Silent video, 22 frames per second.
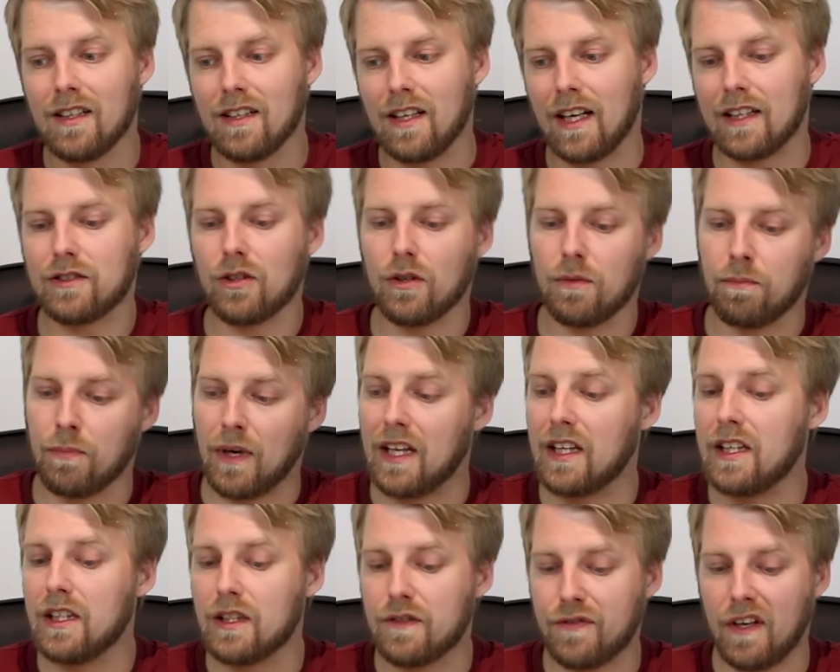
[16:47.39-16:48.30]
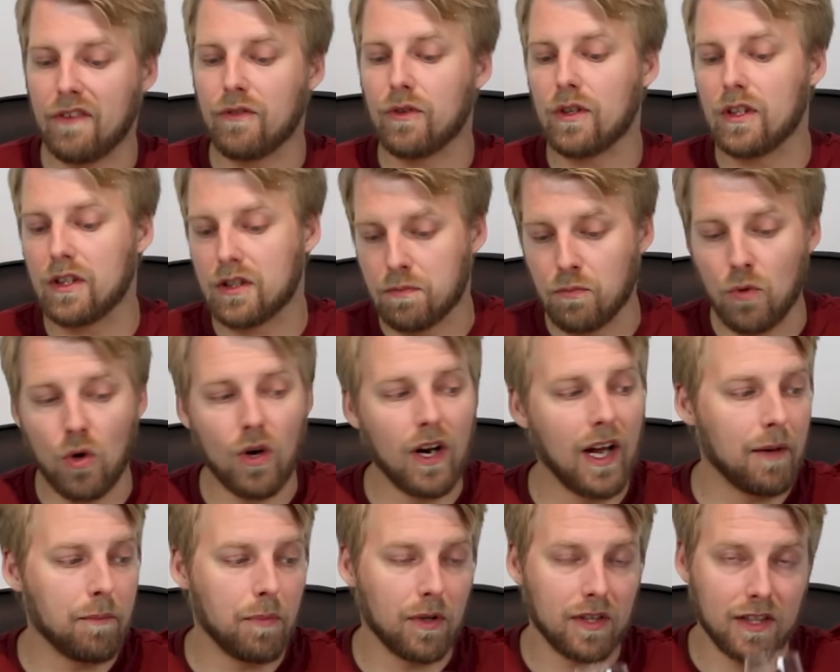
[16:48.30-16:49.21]
Like, so my least favorite is
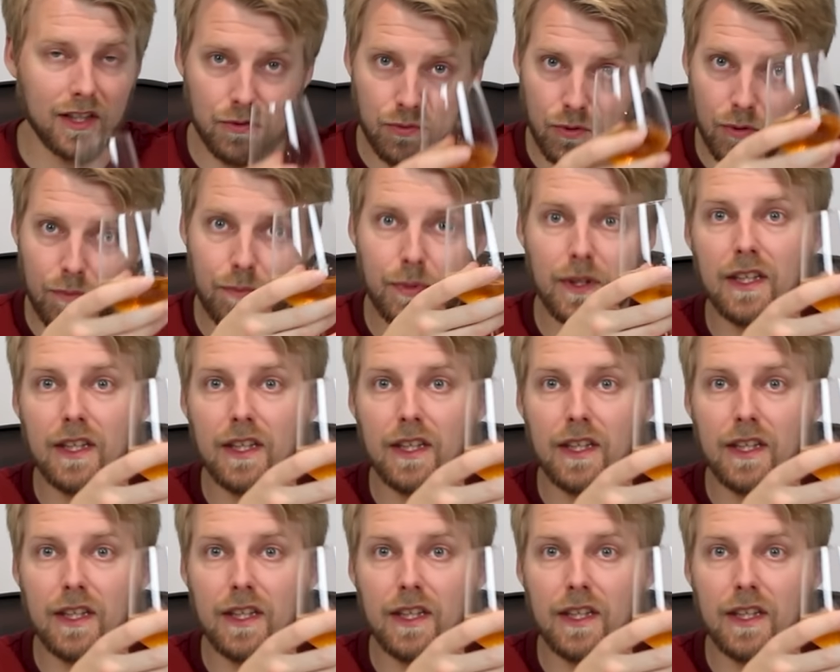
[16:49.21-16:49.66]
Småland, but this would